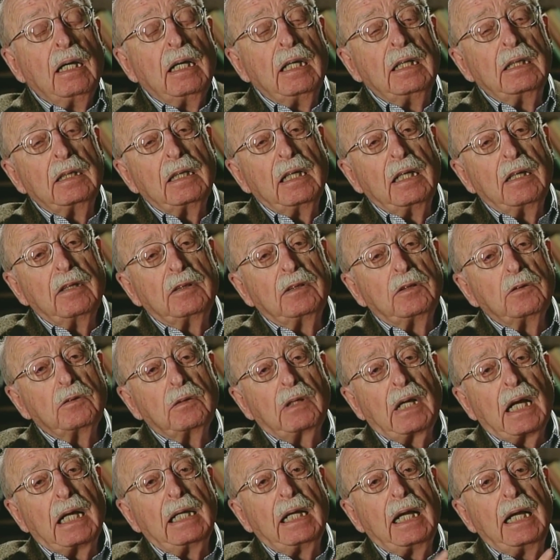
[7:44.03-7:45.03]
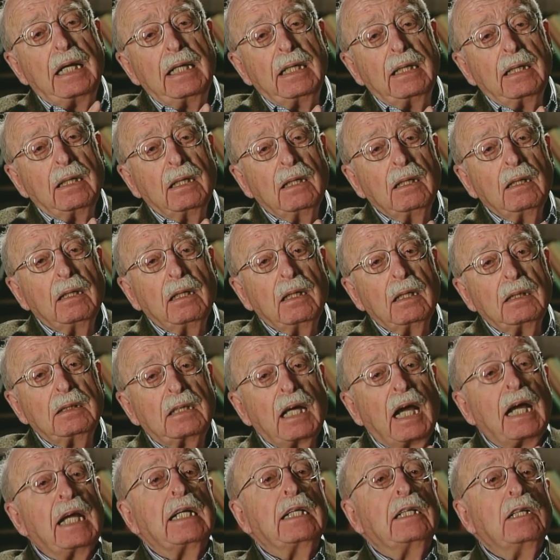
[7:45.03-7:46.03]
it, it, to get a
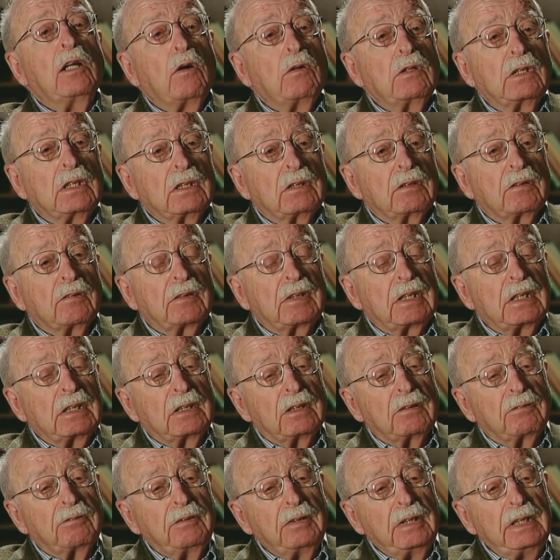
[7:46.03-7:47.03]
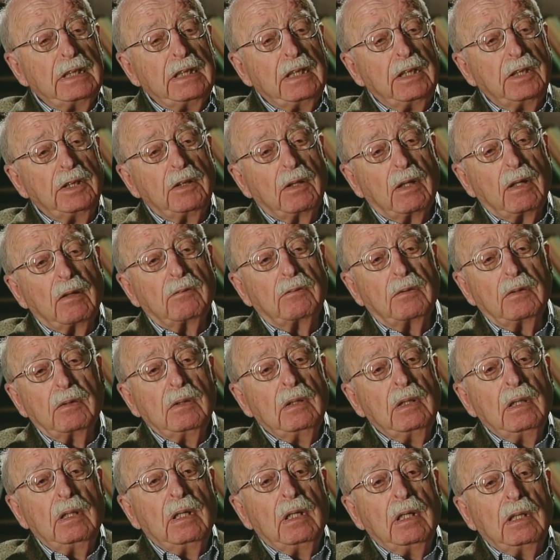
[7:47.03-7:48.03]
diagnosis of schizophrenia, you have
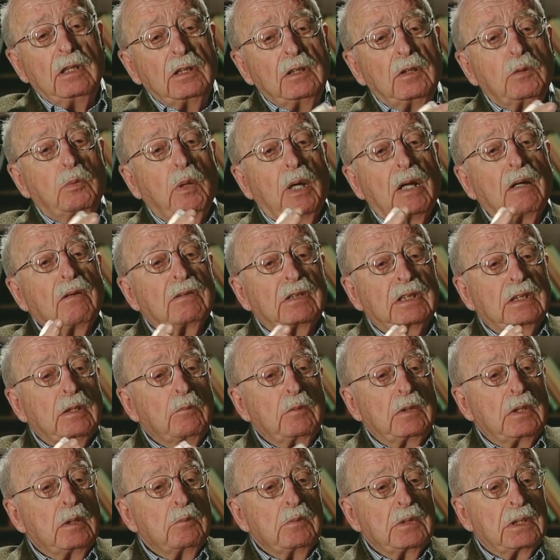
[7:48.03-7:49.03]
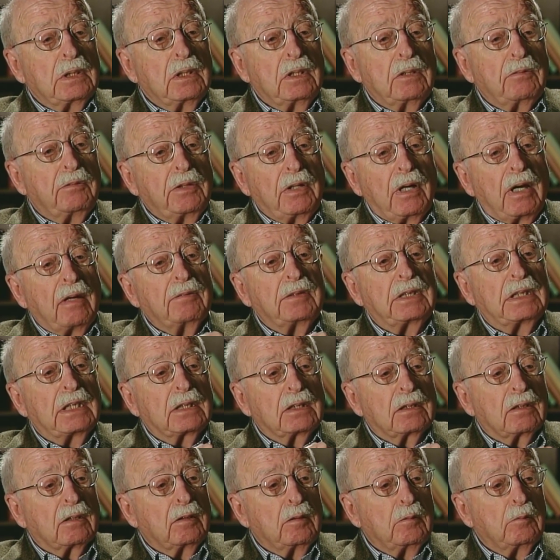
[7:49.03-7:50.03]
12 symptoms, and if you have
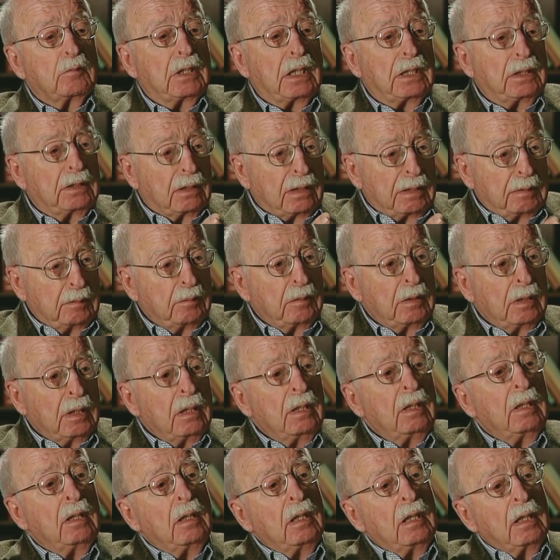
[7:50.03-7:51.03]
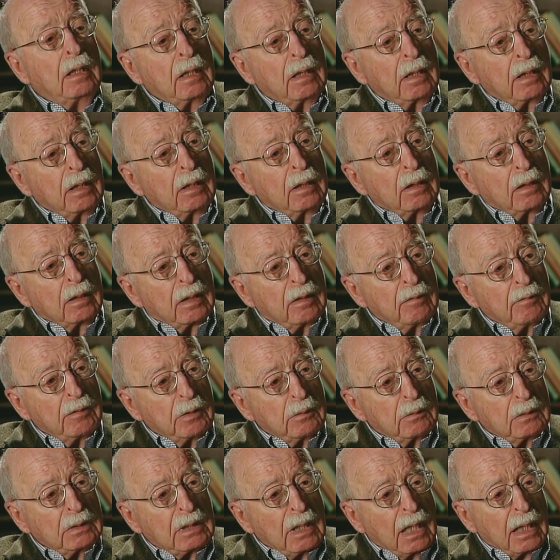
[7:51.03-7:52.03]
six of them, then they give
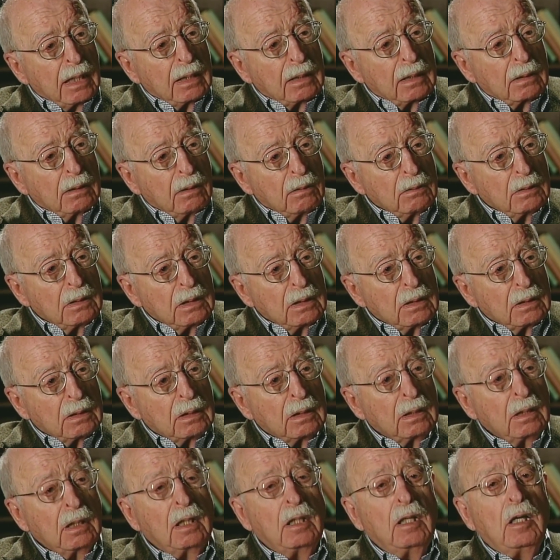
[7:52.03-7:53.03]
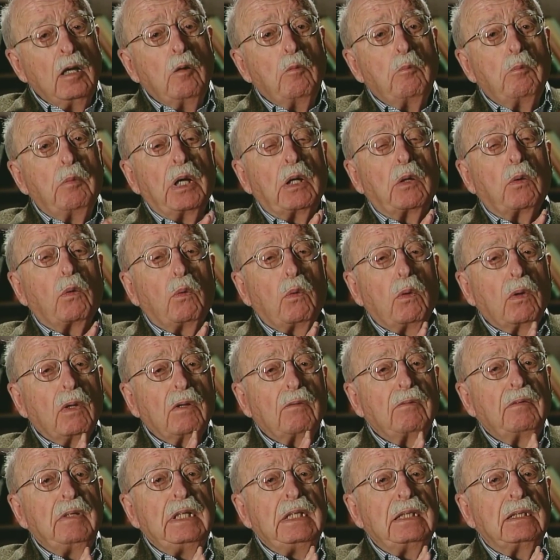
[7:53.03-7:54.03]
you a diagnosis. But all
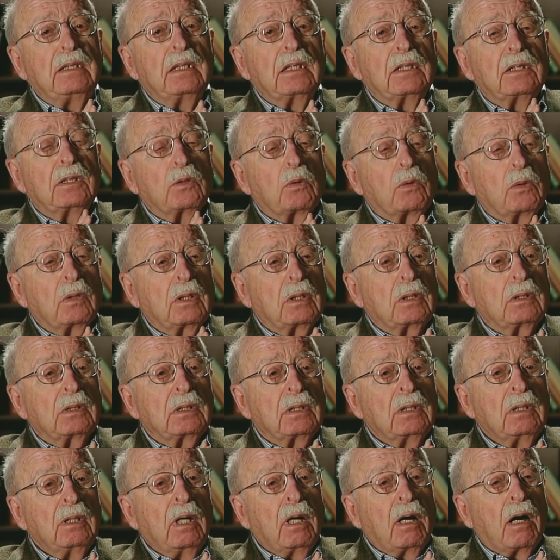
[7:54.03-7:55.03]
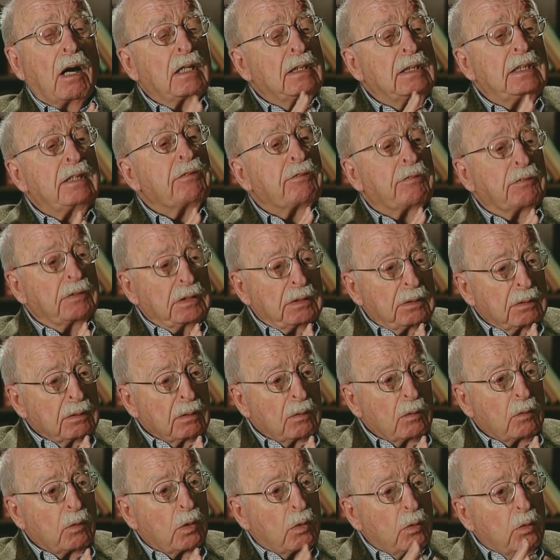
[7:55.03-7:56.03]
of these disorders are different
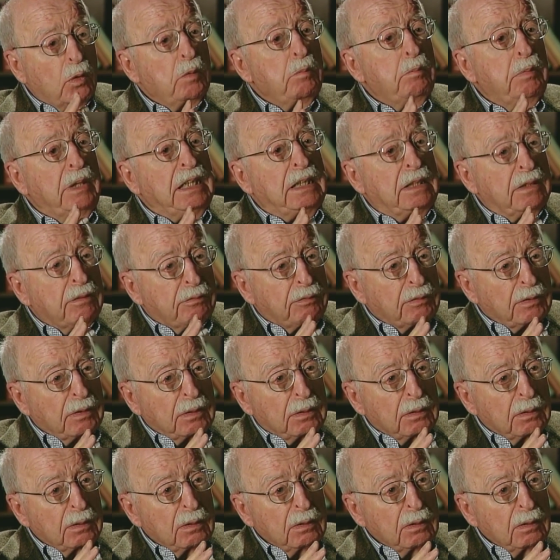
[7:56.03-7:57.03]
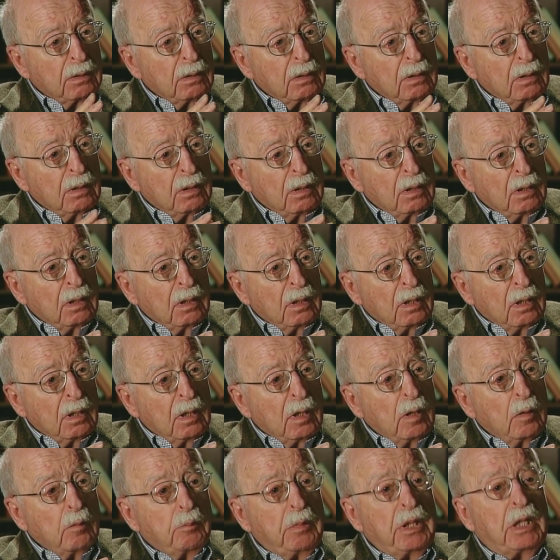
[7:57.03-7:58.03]
or could be different
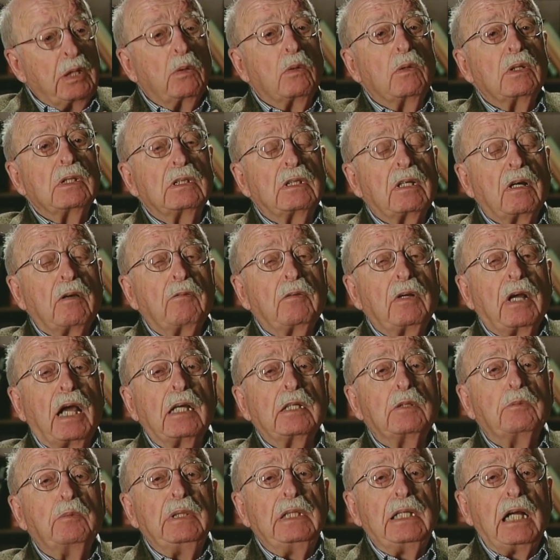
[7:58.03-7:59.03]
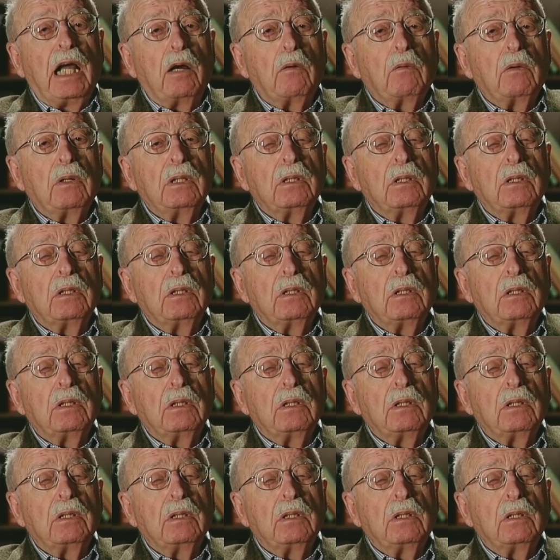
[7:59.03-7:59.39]
because, of, as we now